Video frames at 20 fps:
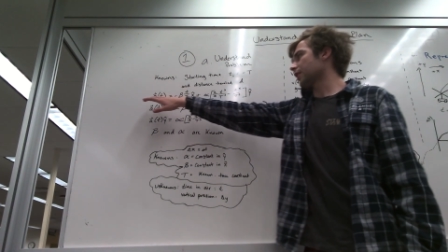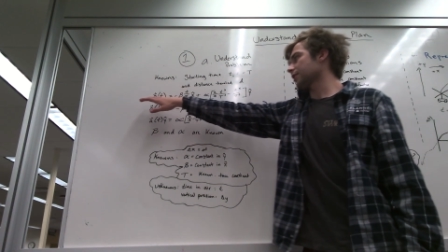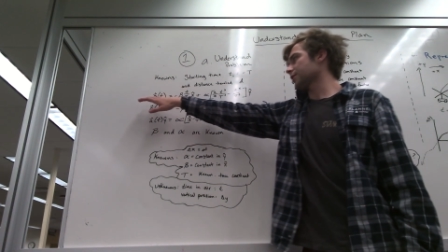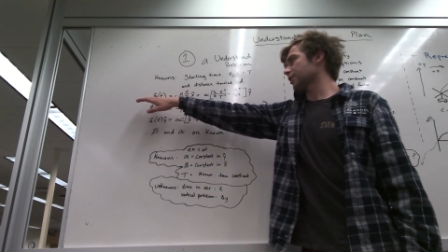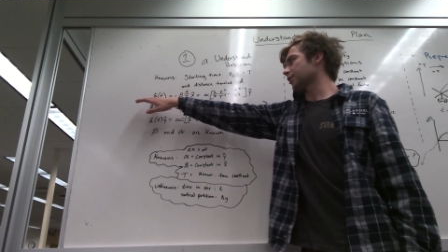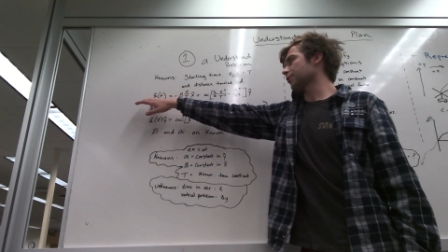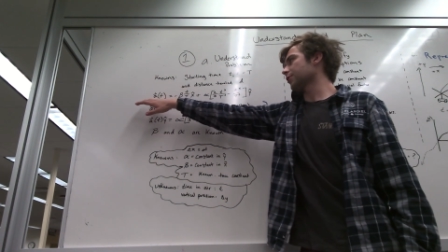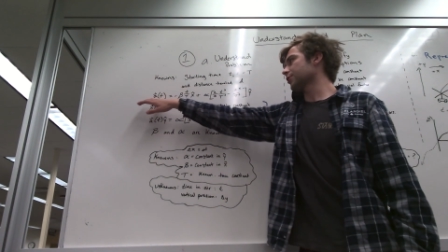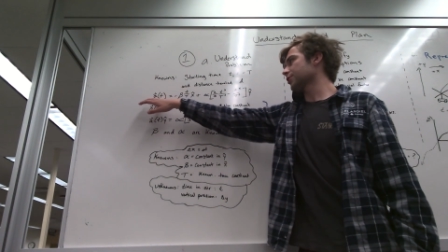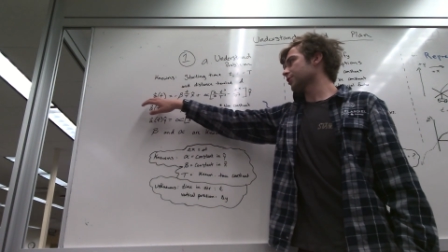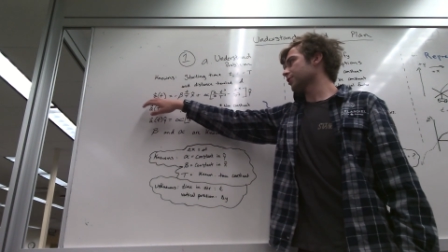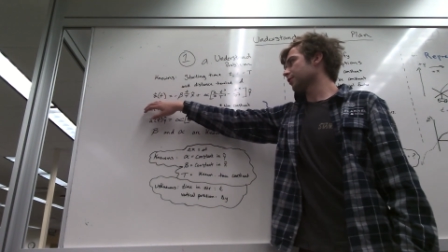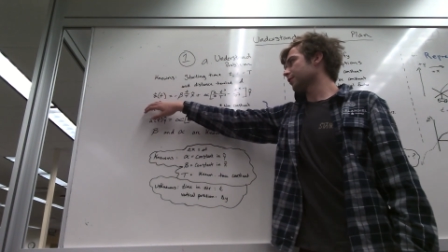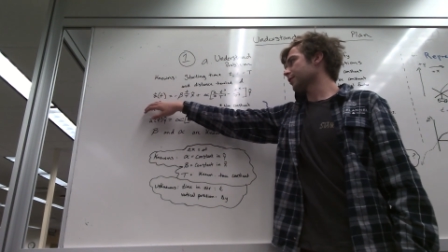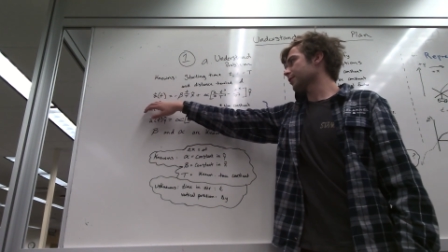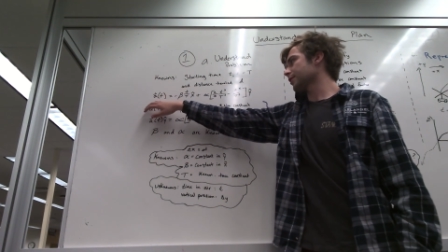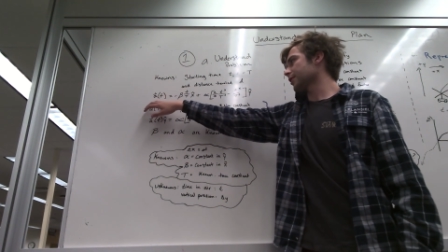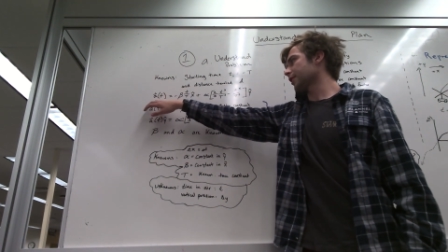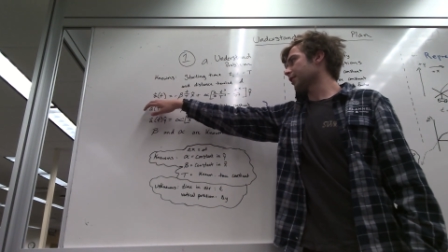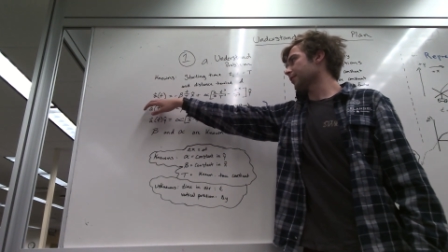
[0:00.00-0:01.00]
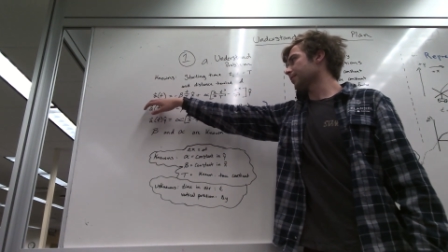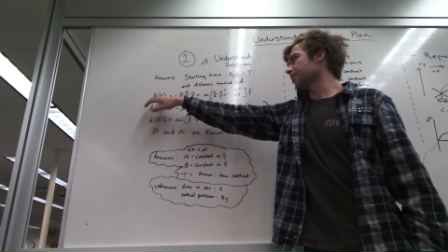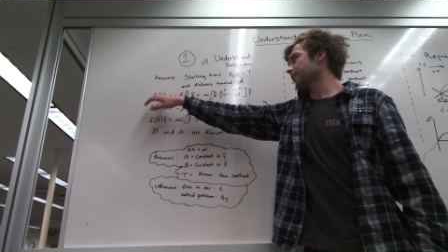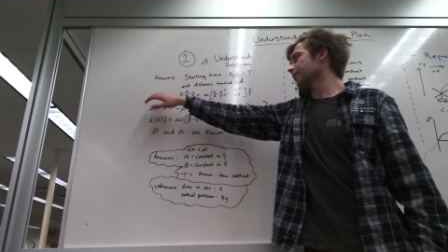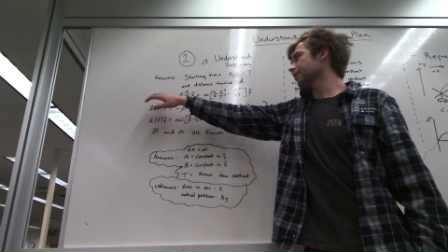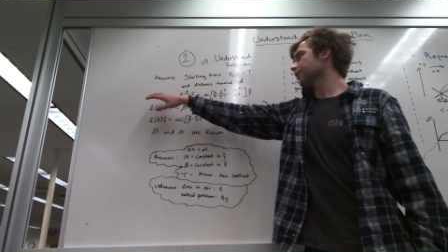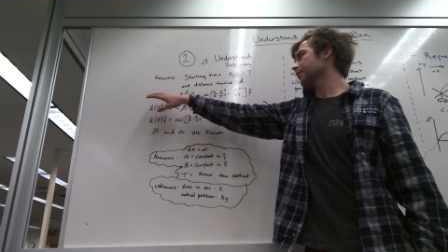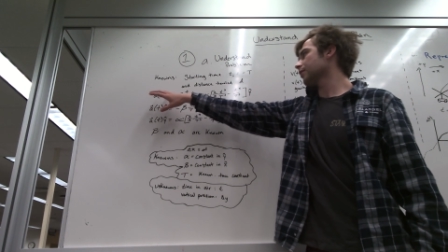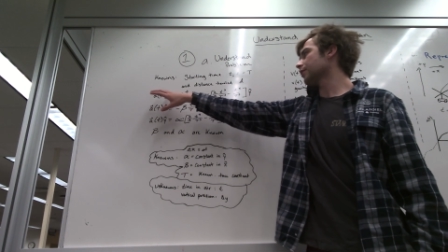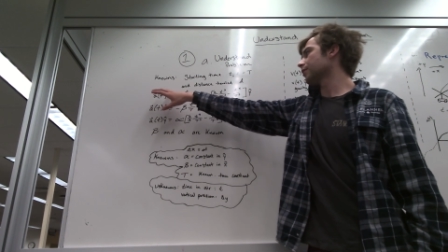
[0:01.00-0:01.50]
acceleration over time,
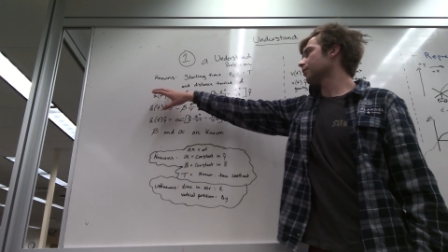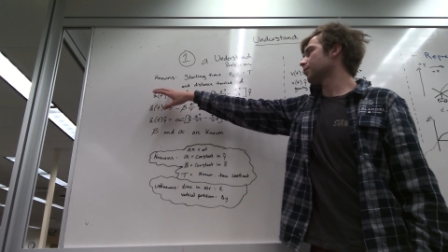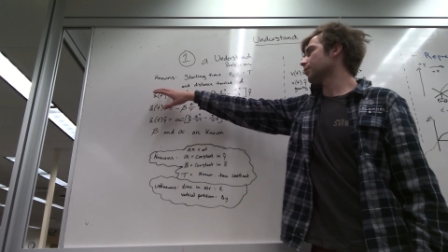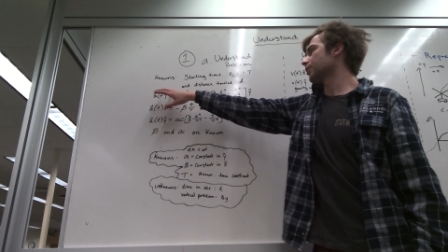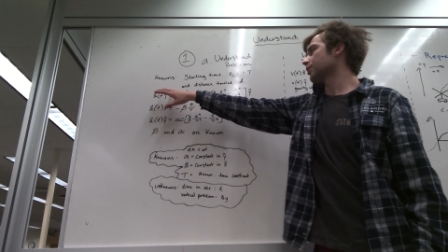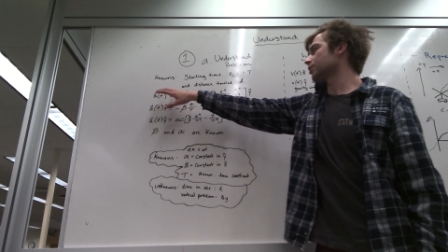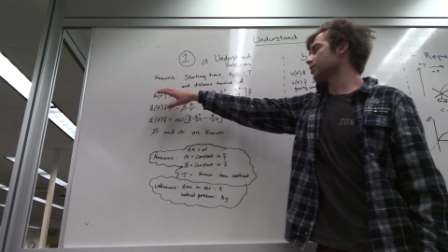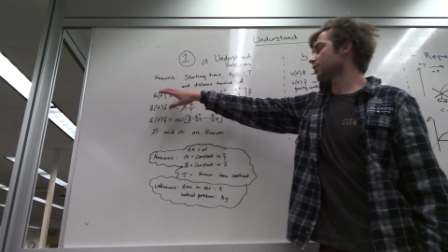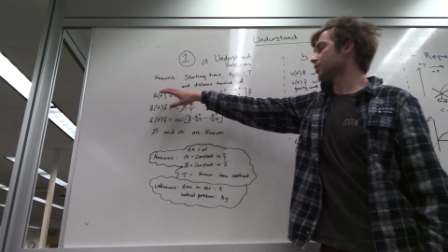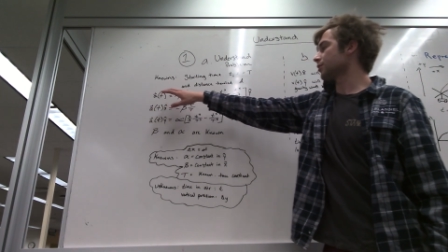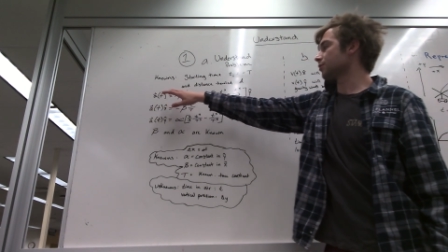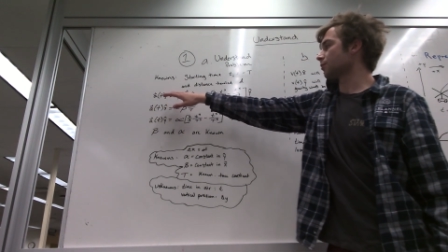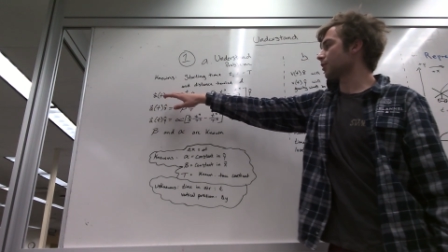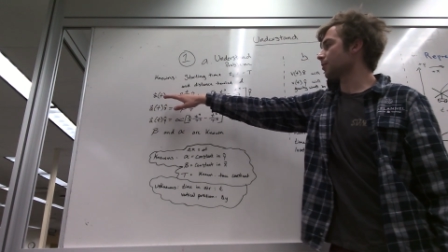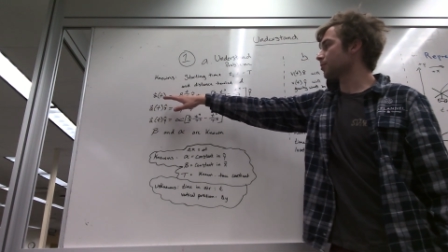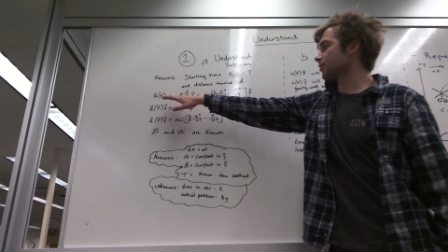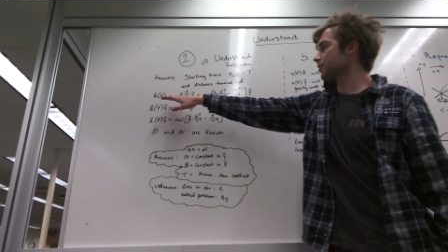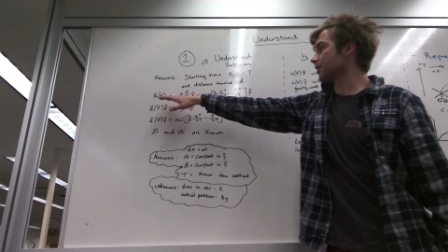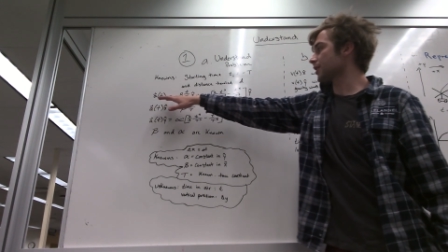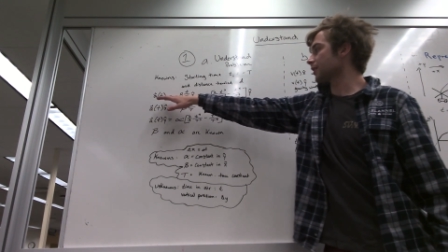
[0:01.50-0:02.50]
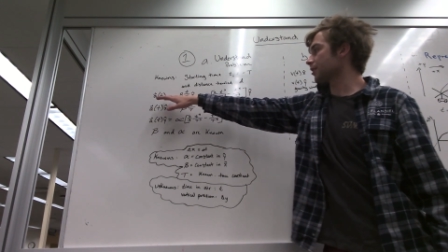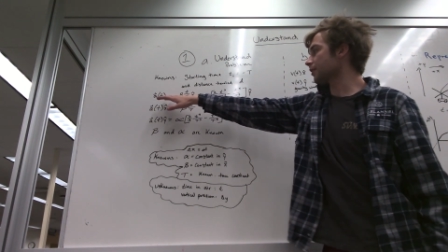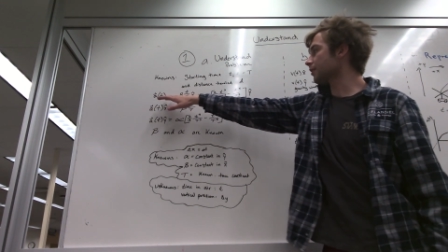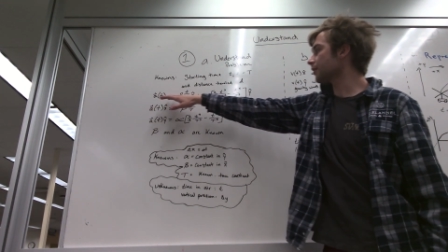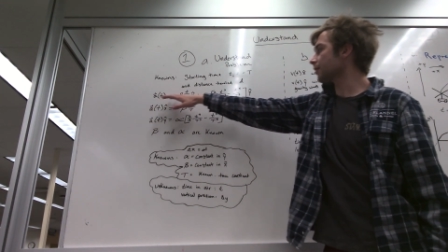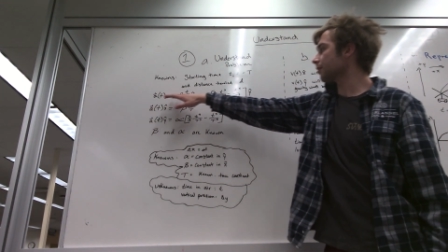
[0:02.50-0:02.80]
which is represented